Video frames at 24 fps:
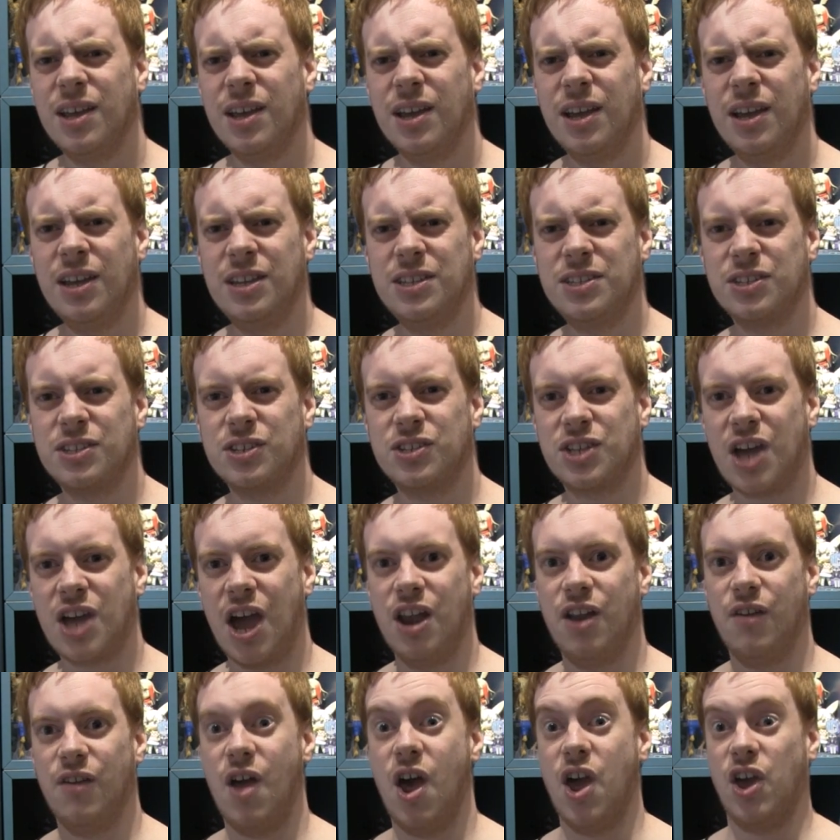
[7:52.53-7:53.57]
He's just
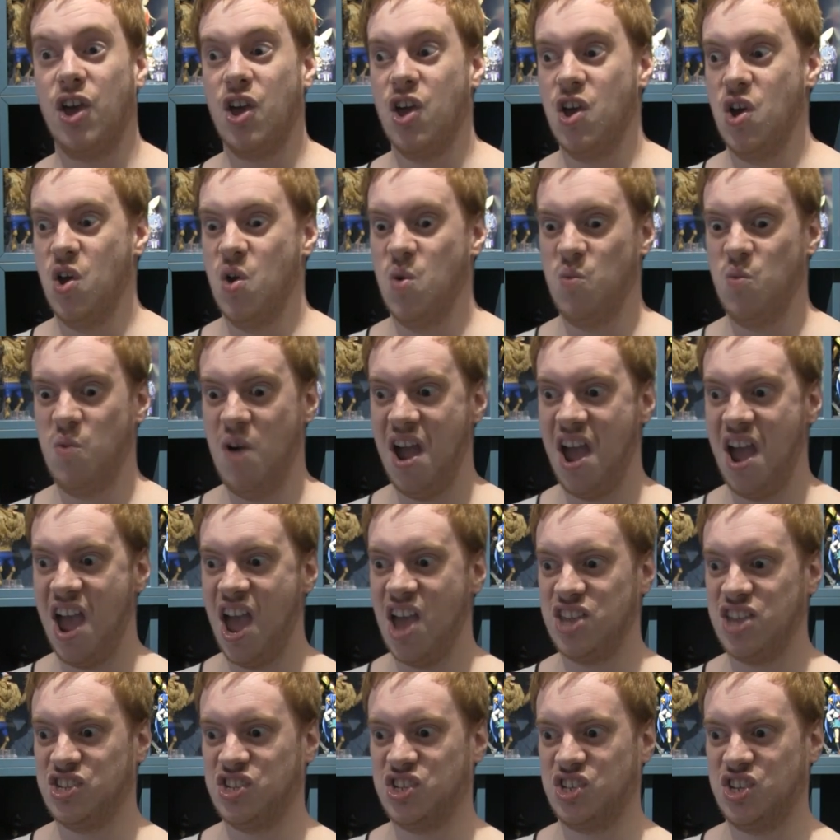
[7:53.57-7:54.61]
kind of like,
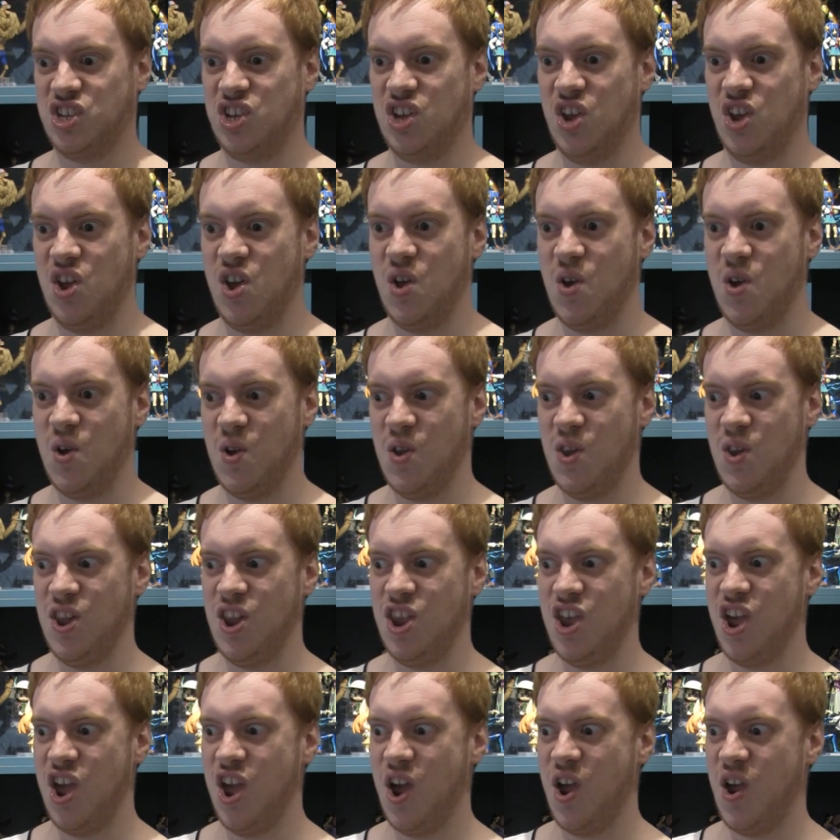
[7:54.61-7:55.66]
wear school
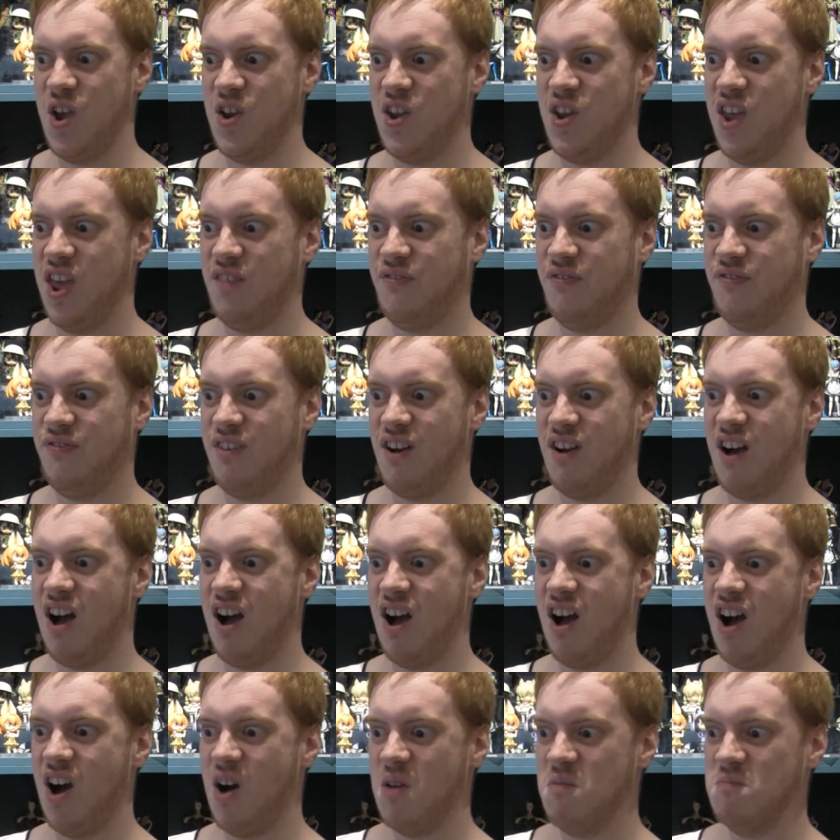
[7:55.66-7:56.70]

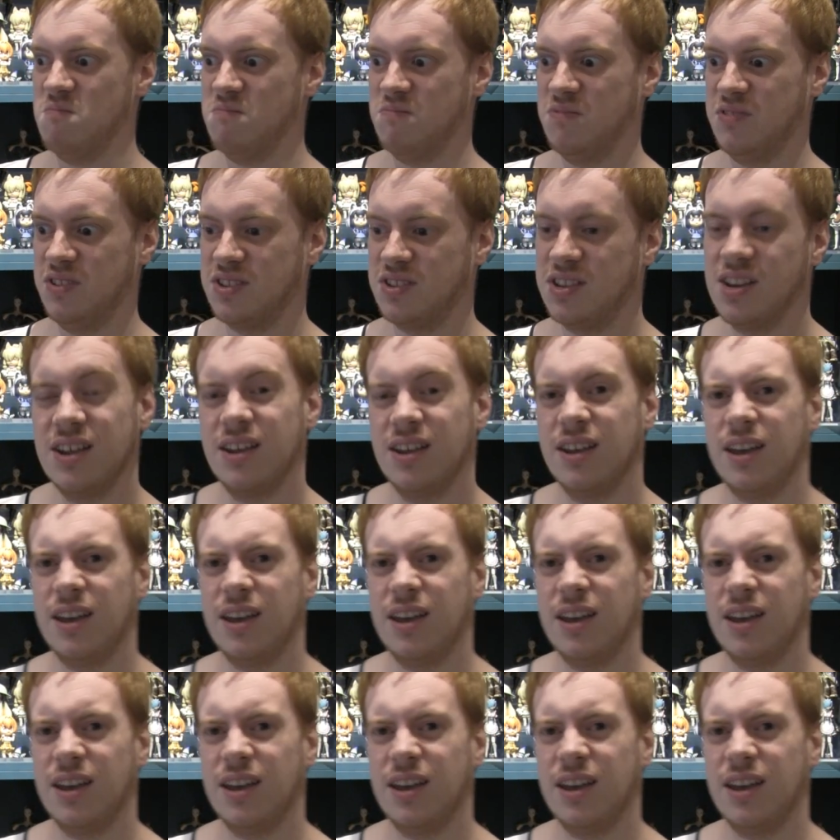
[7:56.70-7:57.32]
uniforms.